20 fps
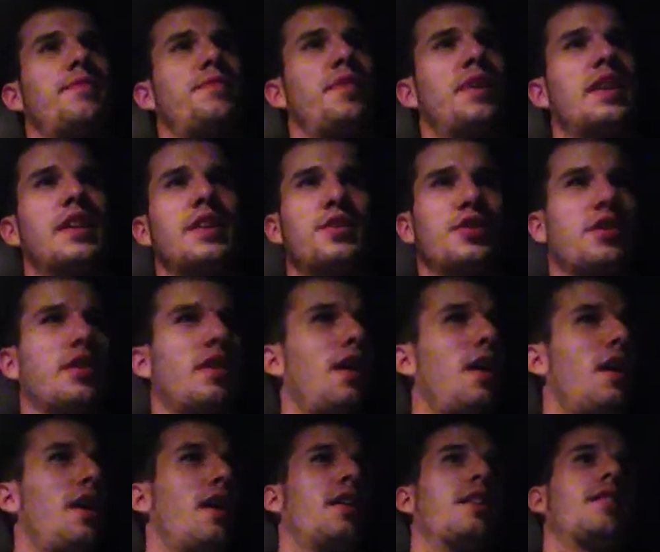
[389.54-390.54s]
Finish
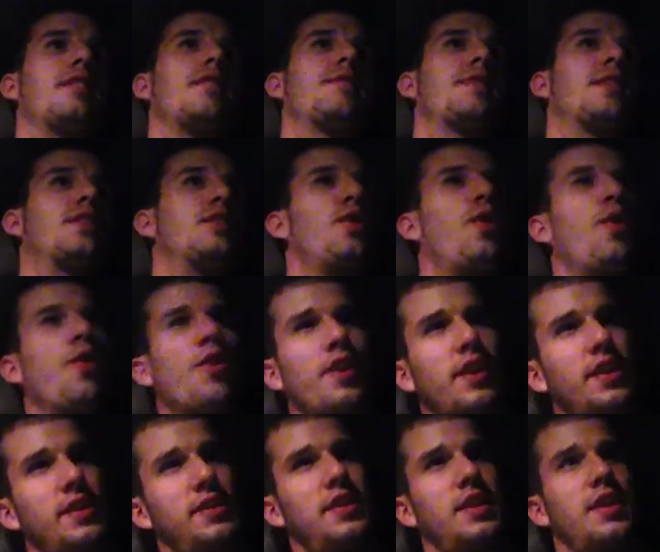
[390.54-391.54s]
Line,
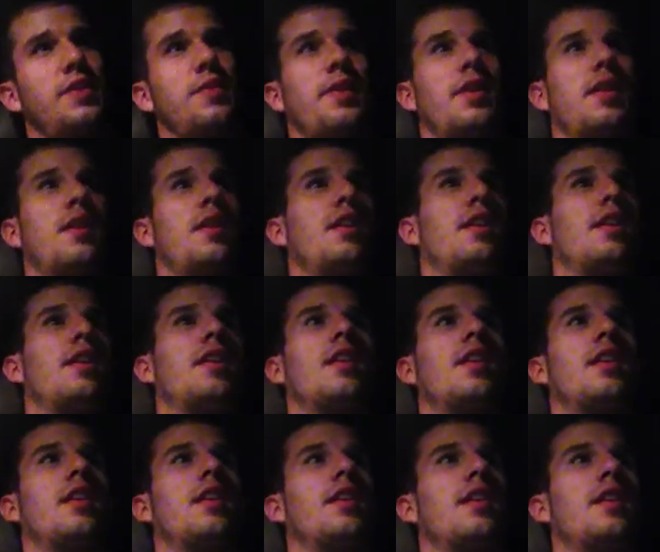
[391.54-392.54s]
Victoria's Secret.
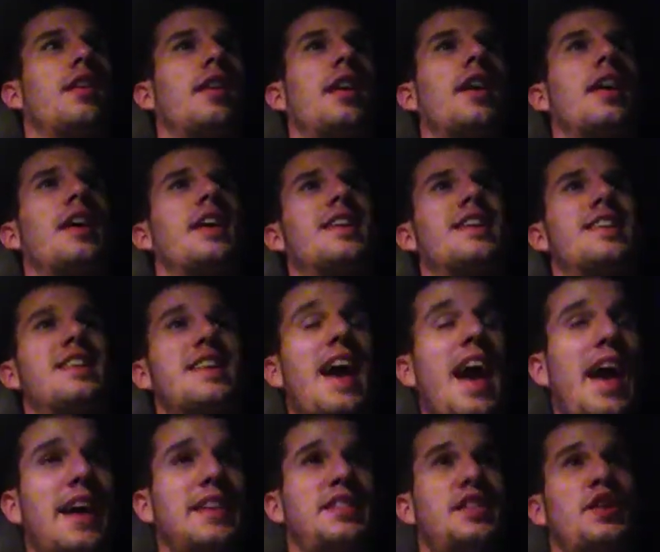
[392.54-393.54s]

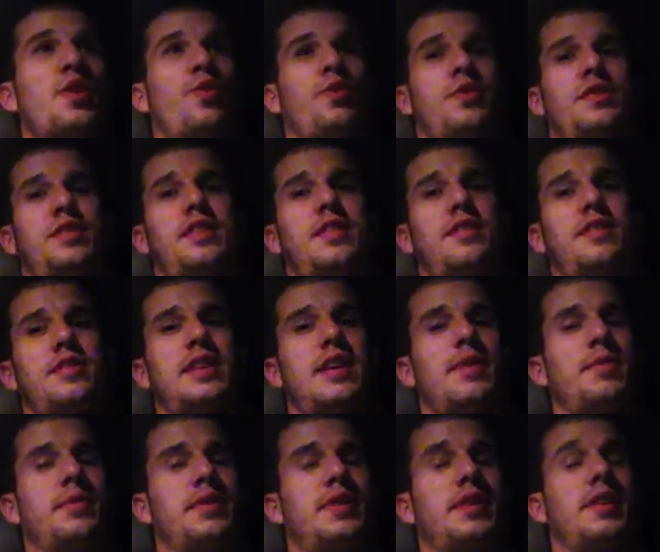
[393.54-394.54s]
Yes, the old Sears
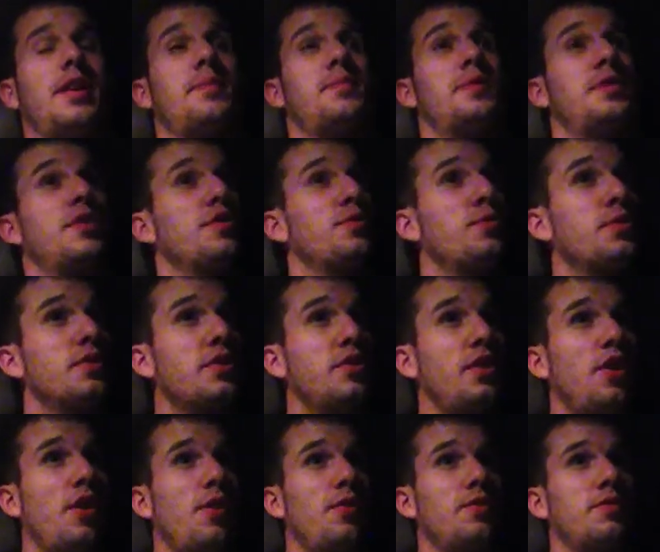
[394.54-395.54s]
sign was still up. Sears was
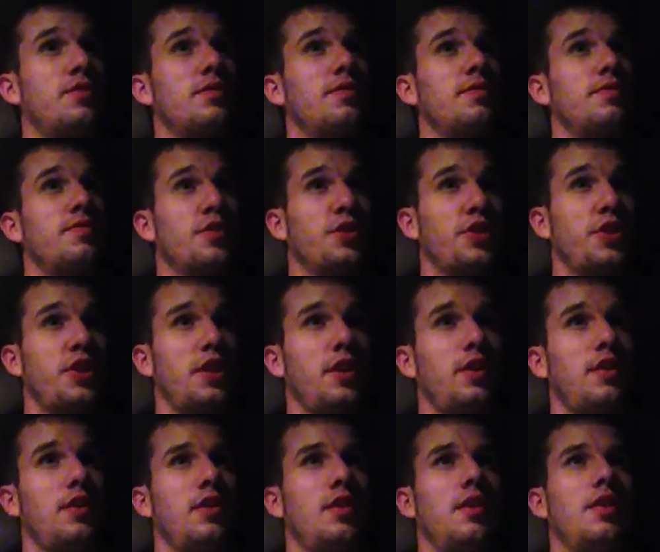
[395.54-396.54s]
closed for
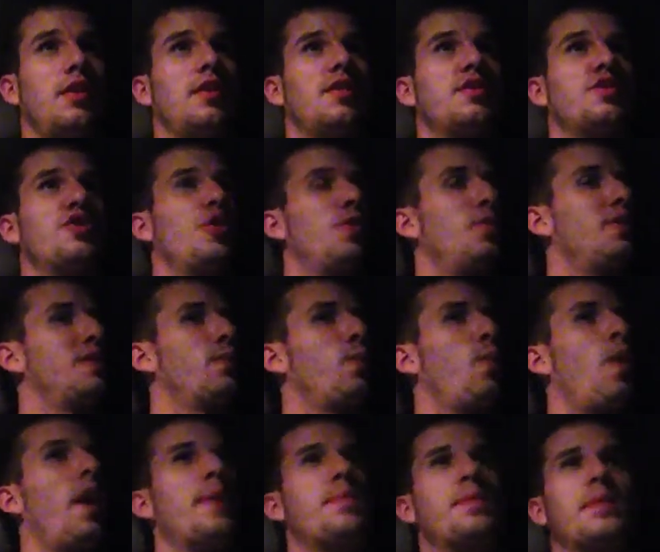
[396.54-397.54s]
good, so it was
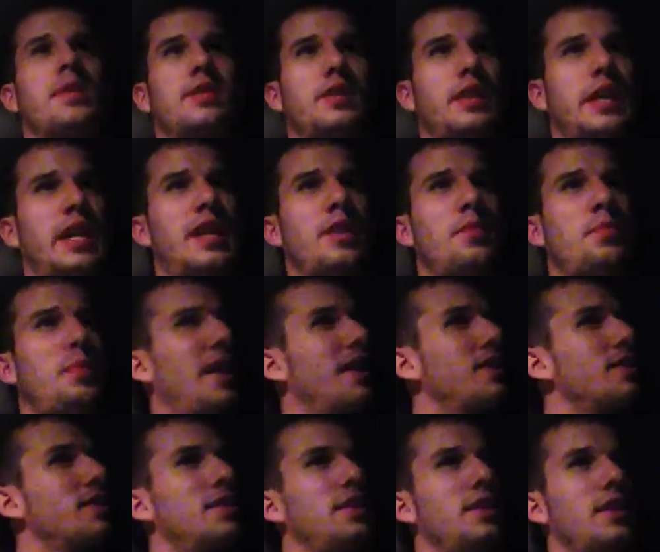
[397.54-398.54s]
wiped clean,
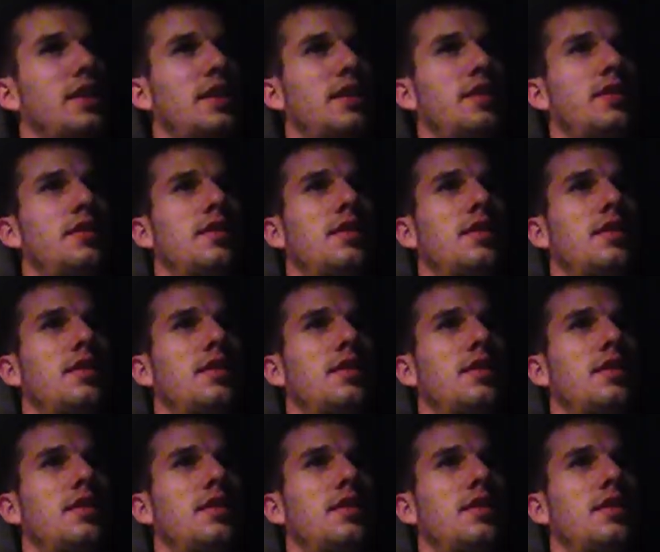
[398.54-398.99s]
picked clean,